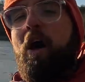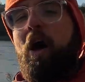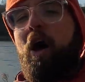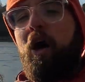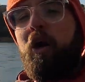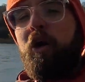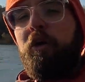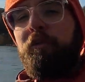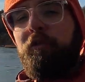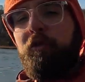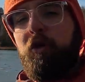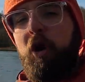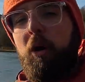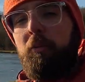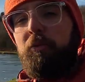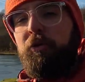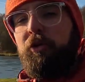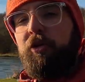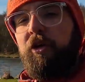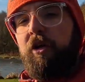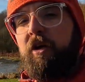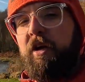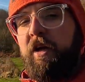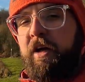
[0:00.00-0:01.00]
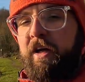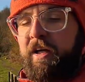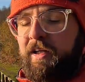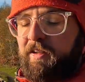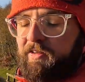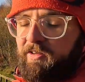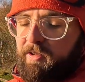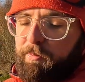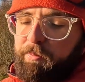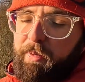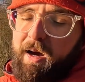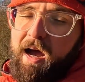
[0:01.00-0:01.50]
Another option is
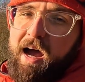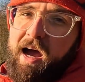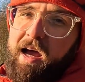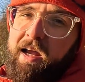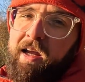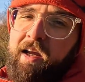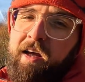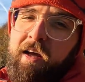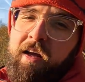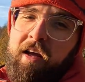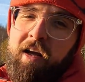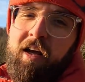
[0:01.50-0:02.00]
to buy